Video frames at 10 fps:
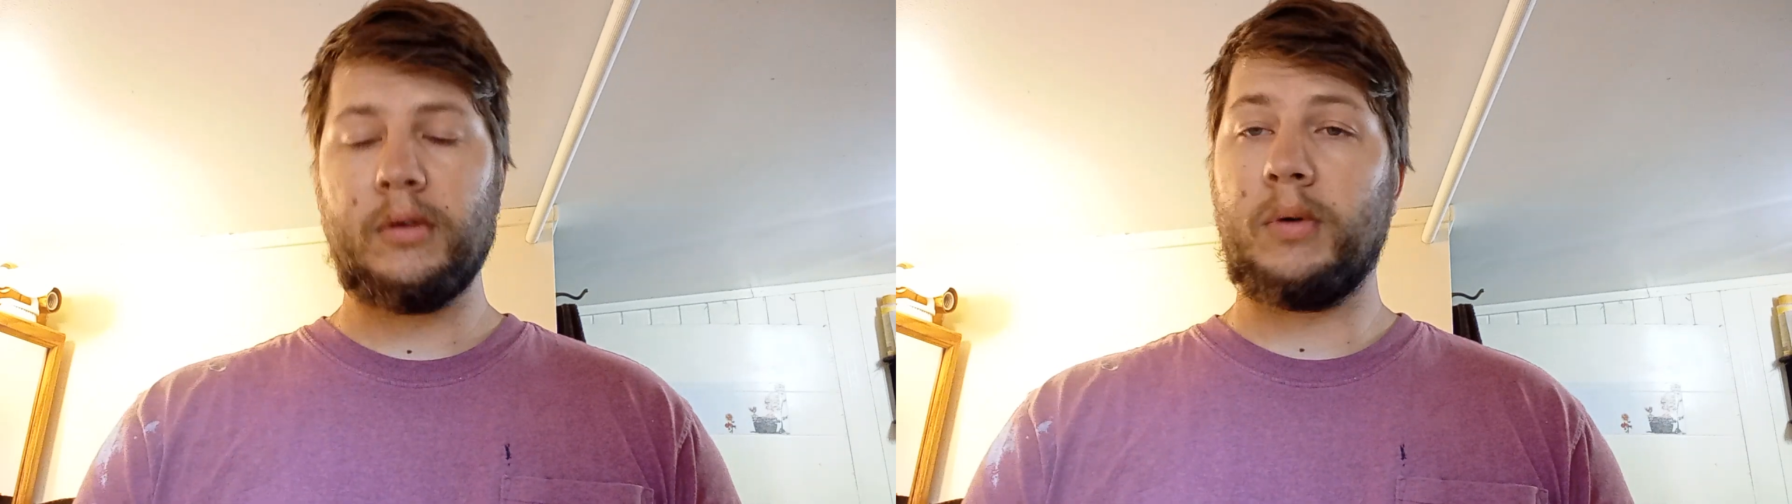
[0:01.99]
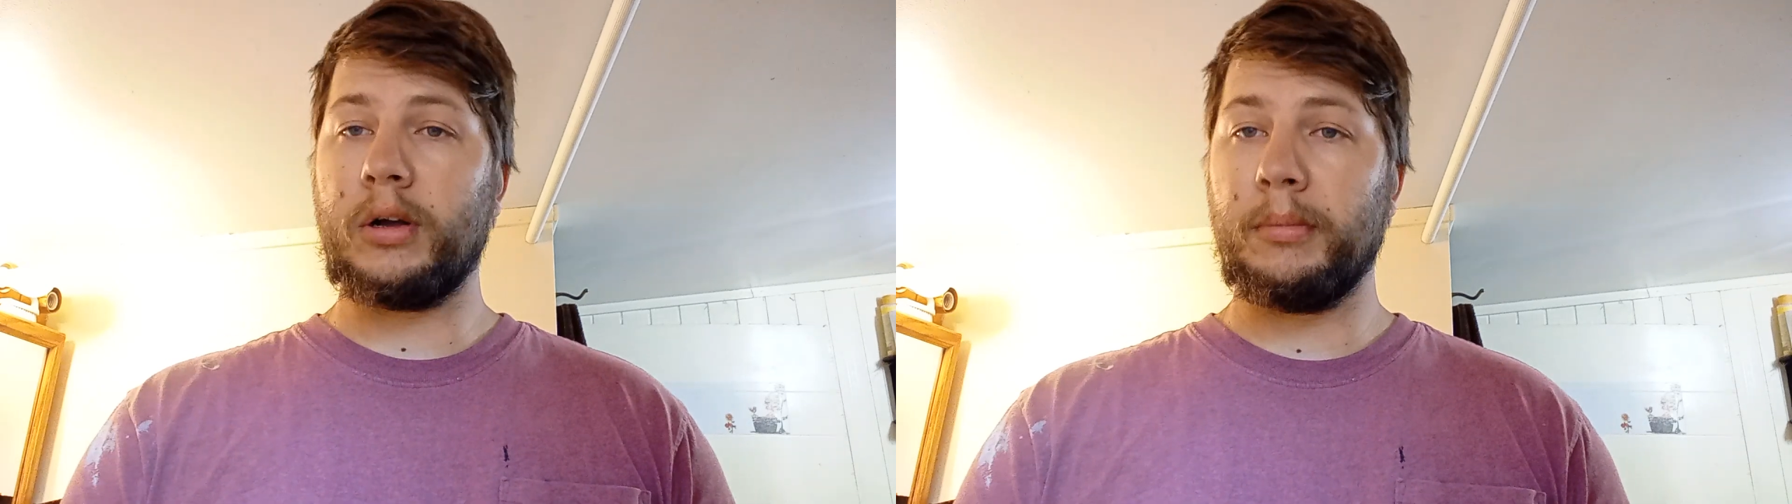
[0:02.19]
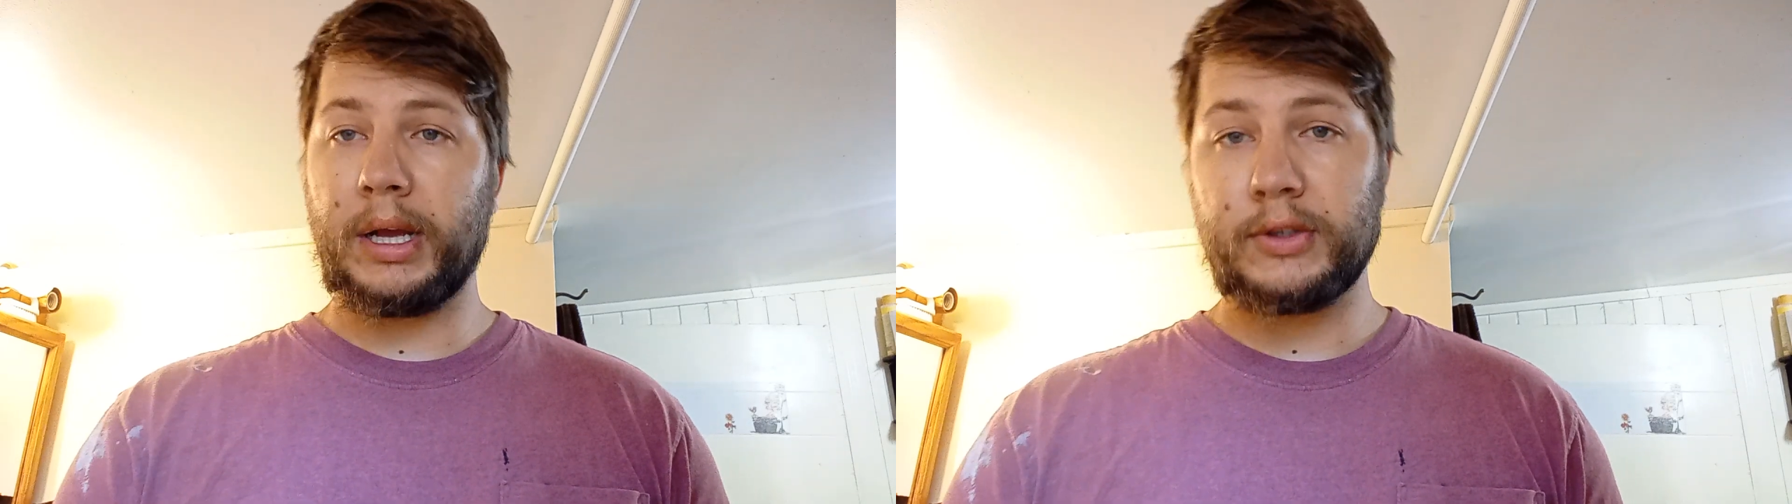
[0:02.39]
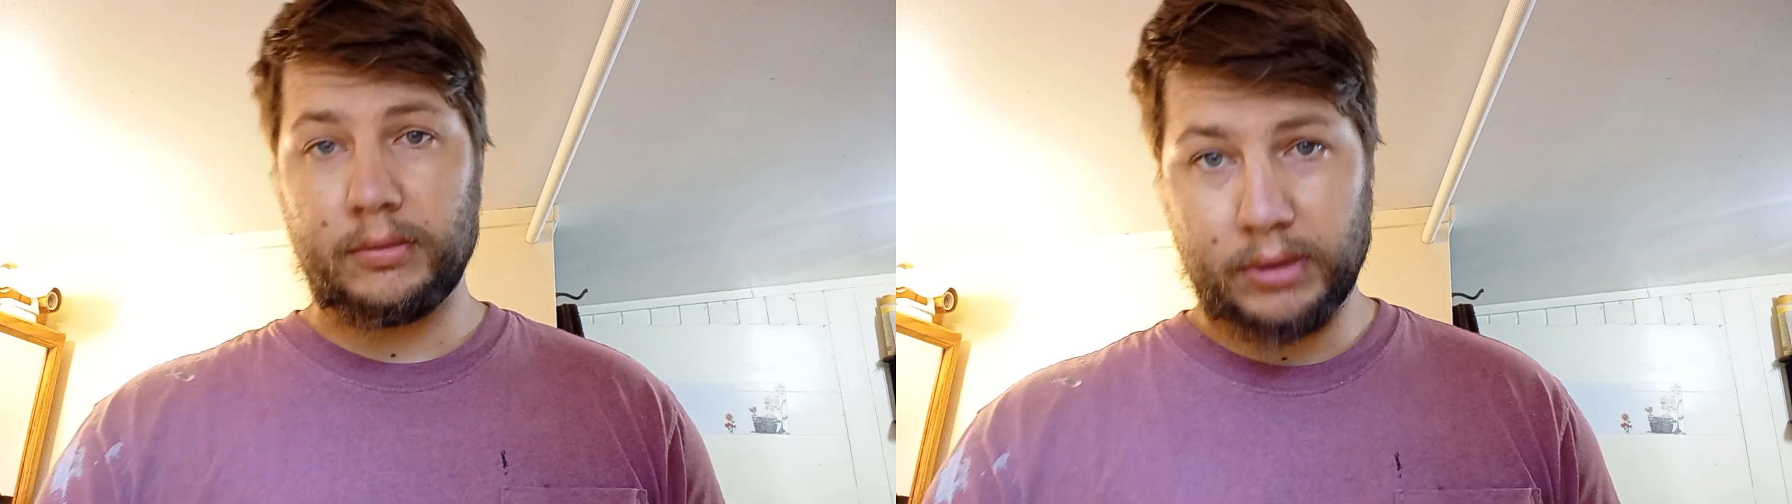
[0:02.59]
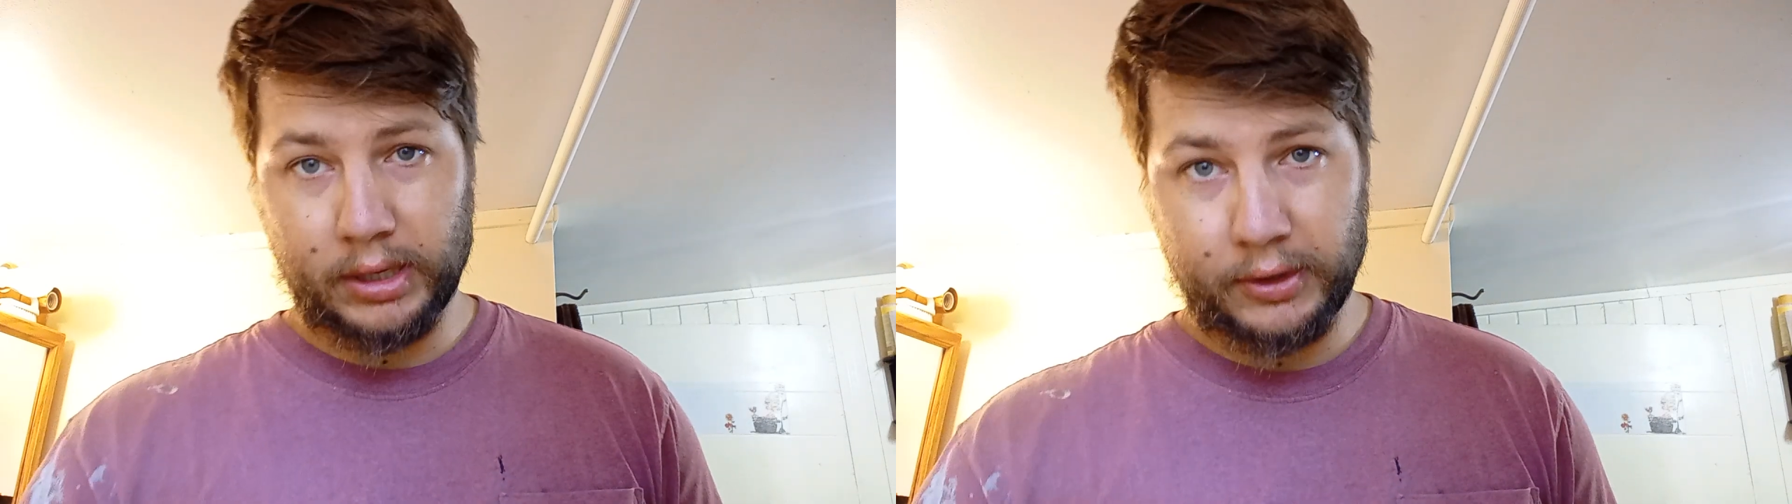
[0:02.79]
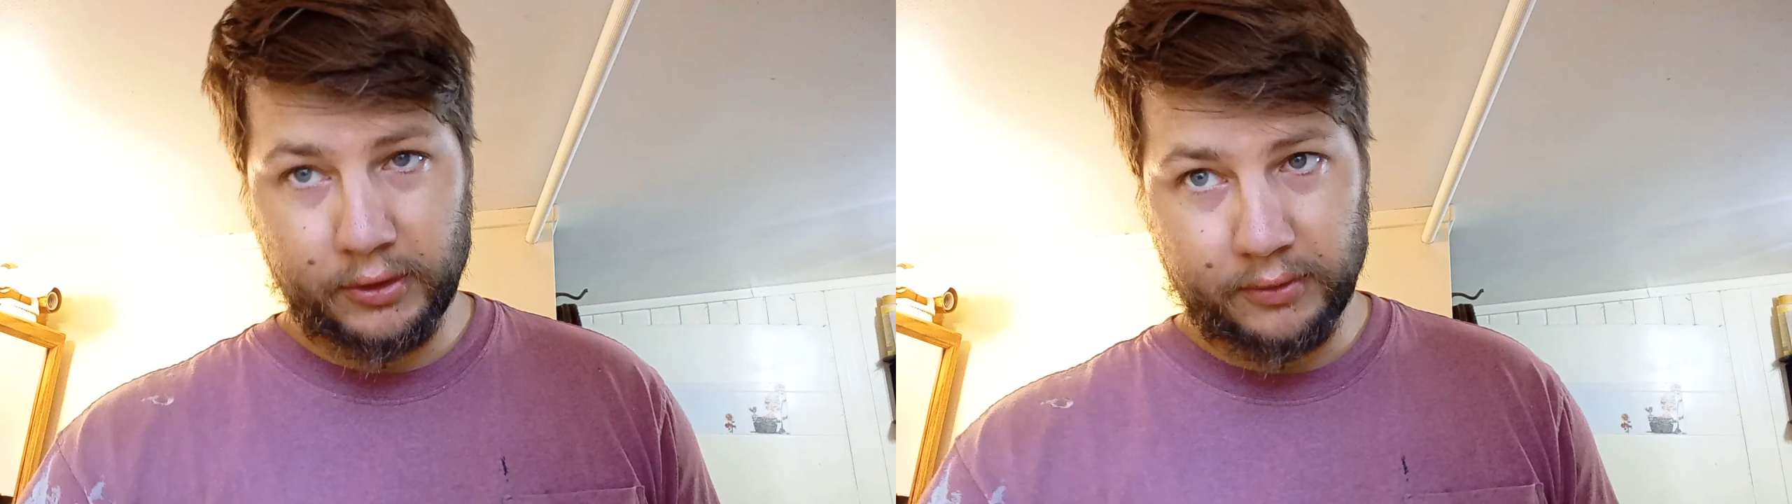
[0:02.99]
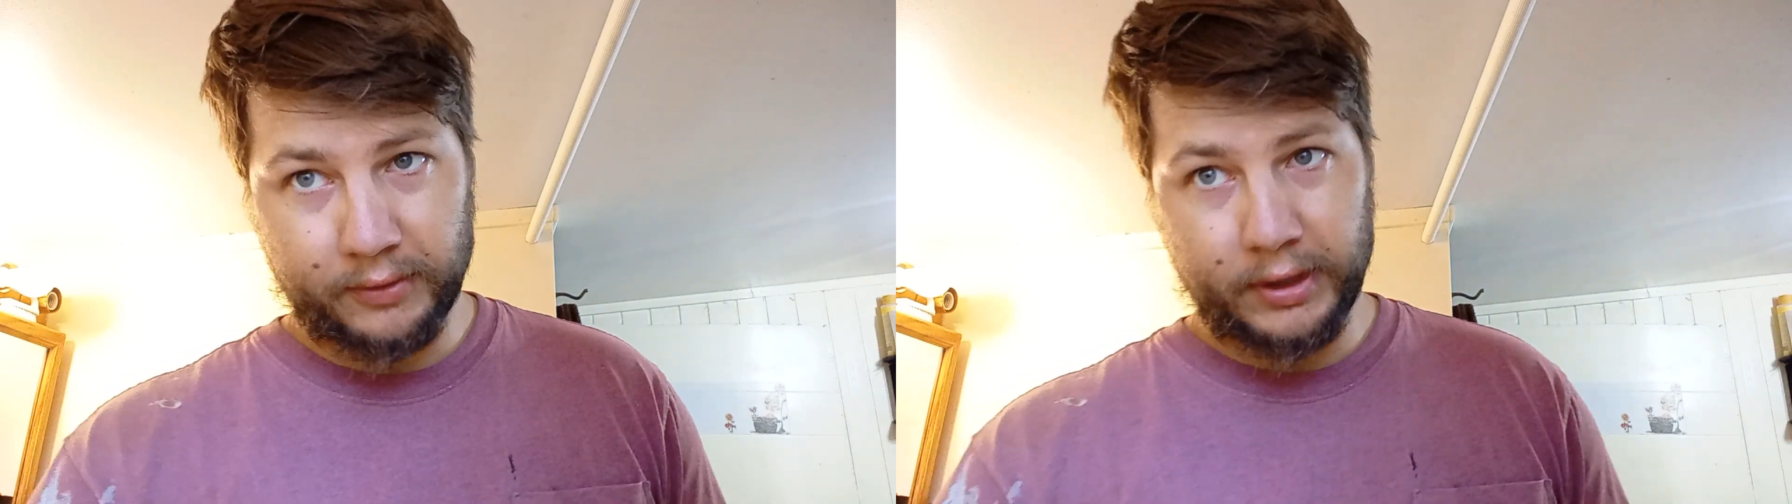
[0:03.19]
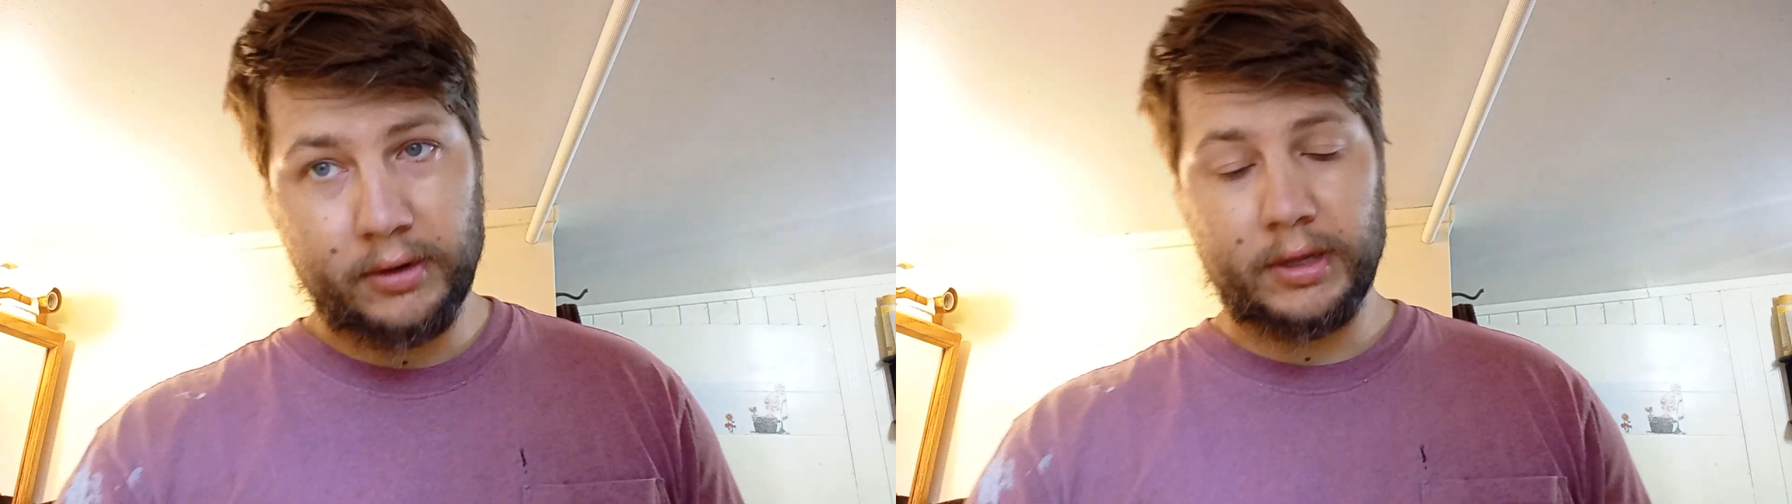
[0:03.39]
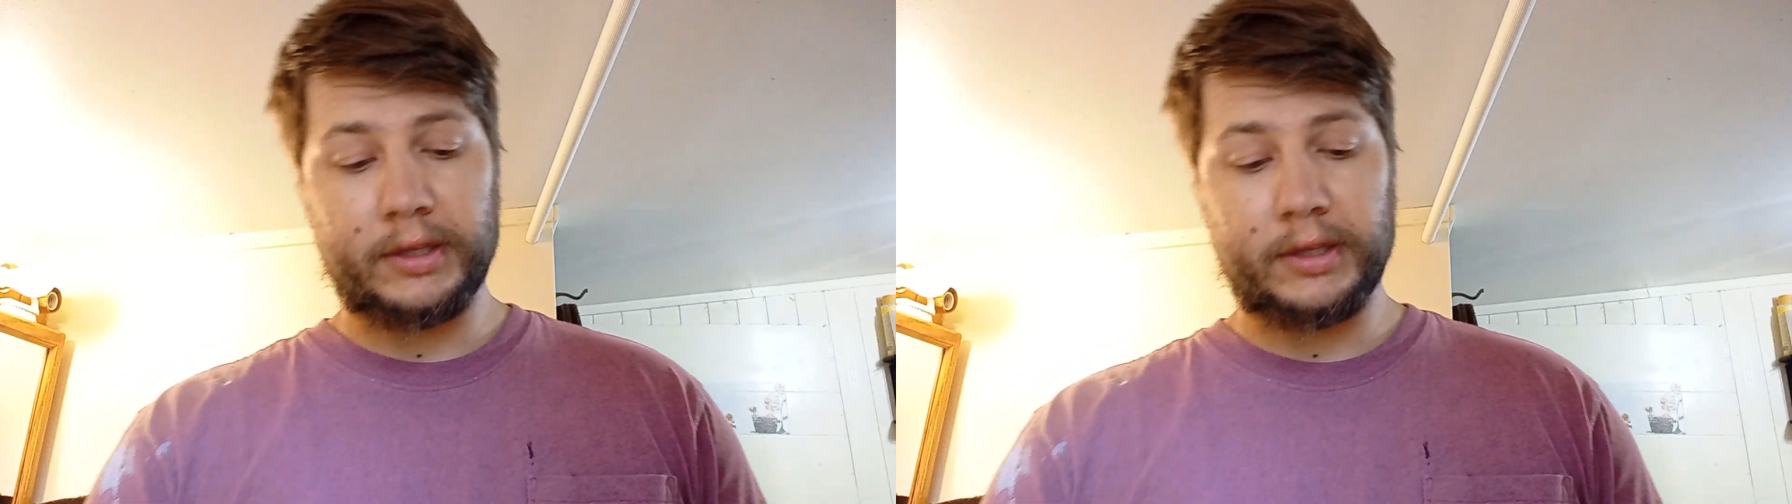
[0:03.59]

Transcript: Welcome back to a brand new video.